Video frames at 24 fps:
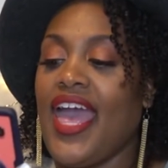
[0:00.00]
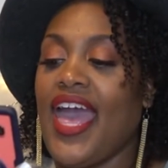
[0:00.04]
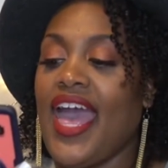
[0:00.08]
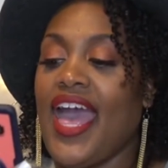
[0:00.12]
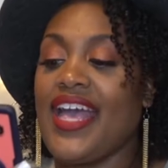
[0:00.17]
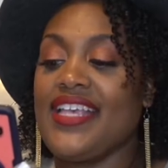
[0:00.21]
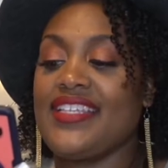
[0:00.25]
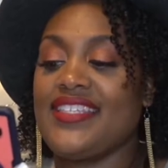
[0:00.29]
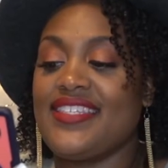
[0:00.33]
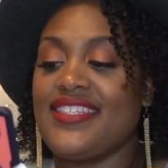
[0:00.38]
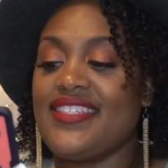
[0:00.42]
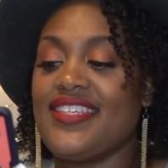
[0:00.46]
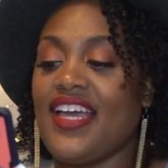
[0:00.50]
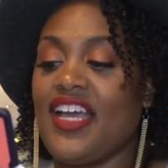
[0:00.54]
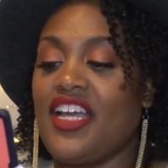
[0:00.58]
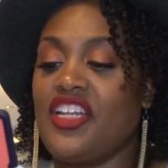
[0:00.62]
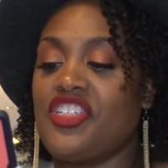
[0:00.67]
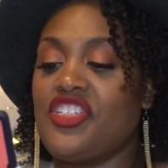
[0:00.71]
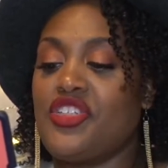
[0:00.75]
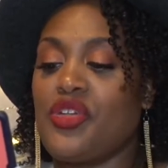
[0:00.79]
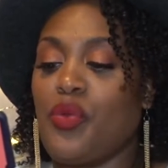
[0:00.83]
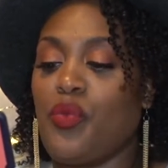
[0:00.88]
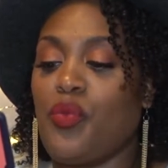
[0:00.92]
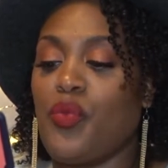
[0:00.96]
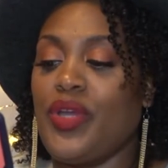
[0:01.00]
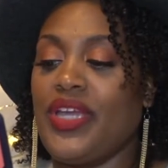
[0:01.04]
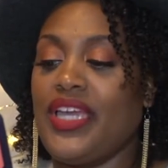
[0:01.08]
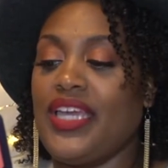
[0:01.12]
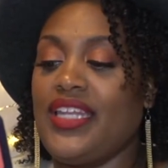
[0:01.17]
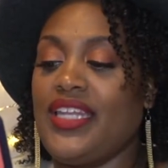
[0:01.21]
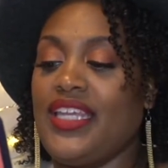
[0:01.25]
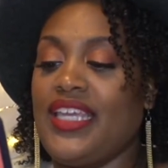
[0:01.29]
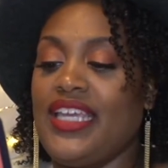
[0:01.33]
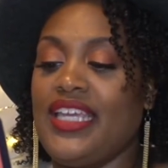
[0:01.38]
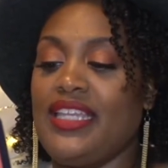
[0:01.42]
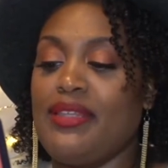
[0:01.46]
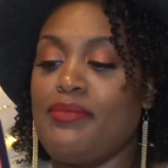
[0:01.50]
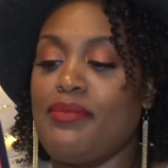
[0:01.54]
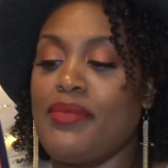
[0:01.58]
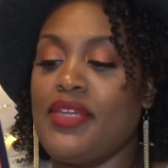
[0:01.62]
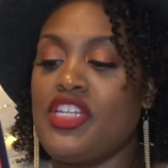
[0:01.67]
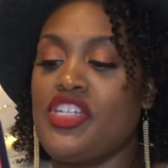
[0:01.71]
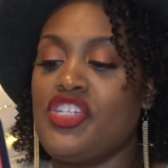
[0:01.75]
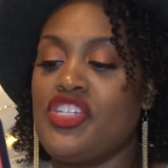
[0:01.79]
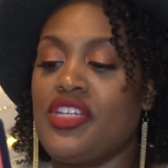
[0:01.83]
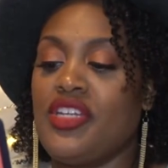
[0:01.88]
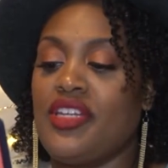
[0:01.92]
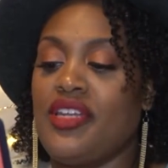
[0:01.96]
As such, when he'd
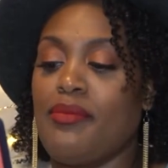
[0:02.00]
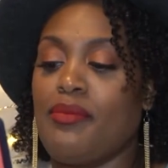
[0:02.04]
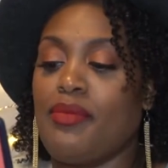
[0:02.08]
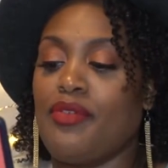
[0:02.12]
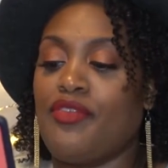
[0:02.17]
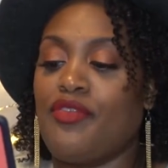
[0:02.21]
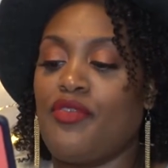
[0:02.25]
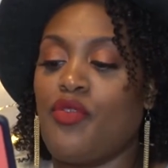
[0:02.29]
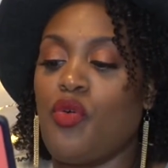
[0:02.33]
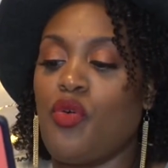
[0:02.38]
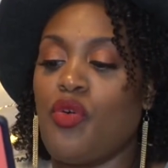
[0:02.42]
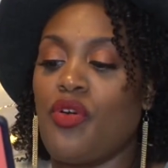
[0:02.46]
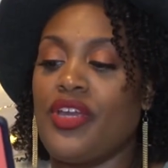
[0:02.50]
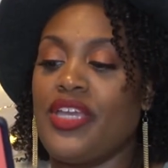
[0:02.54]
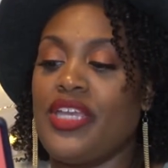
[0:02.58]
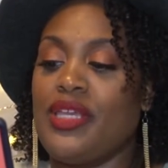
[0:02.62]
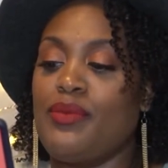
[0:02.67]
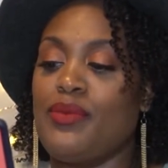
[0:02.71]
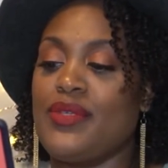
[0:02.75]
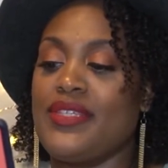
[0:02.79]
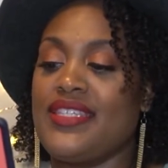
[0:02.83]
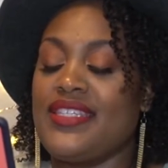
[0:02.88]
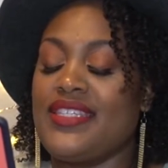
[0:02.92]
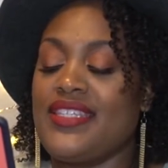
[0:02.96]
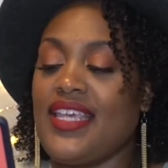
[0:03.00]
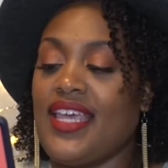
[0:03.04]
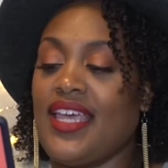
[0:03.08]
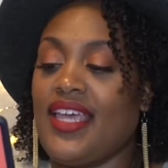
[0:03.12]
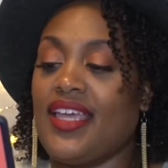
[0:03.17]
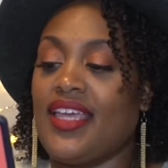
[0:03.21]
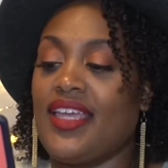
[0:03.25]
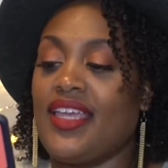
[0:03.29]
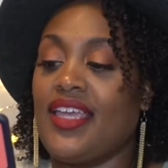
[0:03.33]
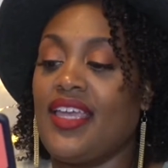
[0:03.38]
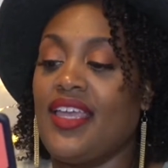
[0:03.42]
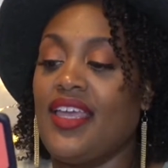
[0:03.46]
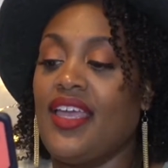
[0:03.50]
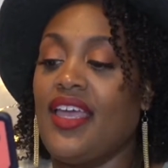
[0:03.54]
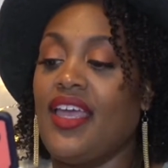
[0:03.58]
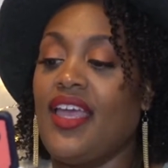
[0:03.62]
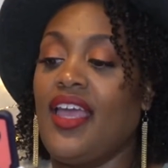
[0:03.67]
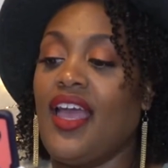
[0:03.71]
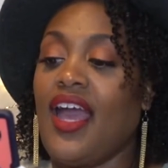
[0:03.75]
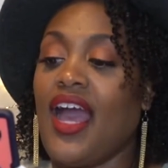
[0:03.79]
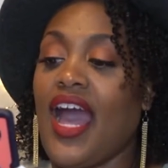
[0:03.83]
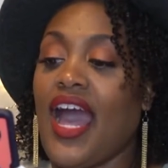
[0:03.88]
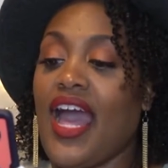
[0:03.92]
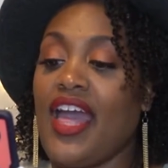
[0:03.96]
mentioned it before he was sick,
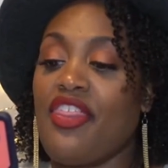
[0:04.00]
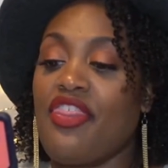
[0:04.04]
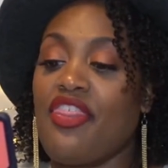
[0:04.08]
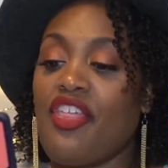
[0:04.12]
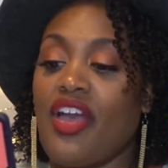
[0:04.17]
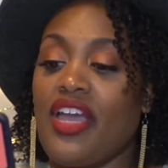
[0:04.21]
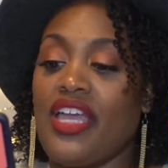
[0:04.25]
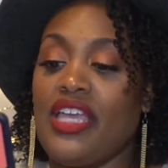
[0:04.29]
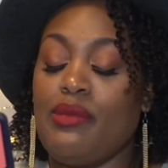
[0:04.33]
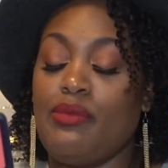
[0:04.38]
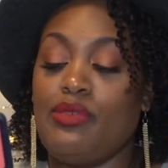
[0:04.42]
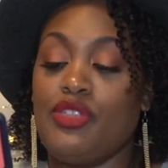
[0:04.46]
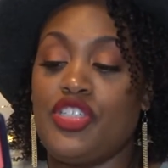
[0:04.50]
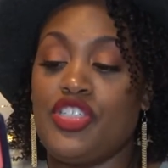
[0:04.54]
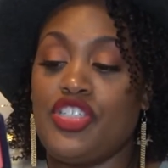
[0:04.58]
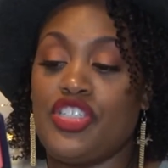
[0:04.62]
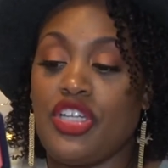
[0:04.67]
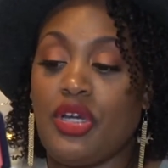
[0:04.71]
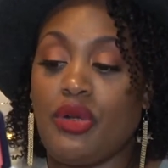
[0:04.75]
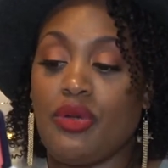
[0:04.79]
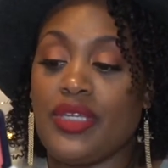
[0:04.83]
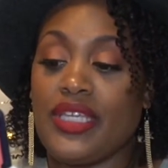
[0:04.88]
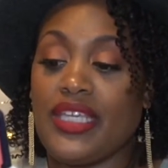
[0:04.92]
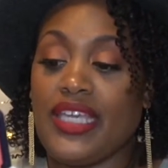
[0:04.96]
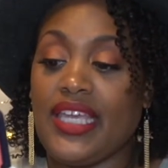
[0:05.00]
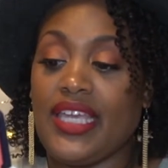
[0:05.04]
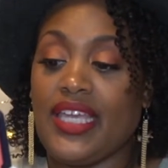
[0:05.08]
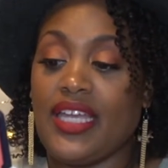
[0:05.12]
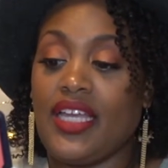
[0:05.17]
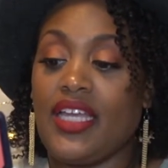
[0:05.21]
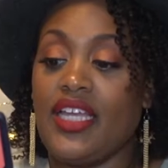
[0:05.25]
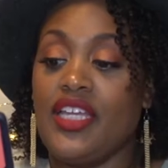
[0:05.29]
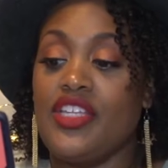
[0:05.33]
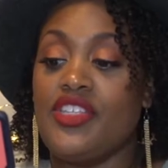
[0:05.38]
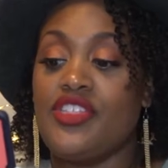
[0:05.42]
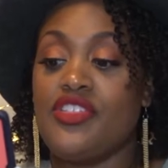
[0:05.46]
I thought he was joking.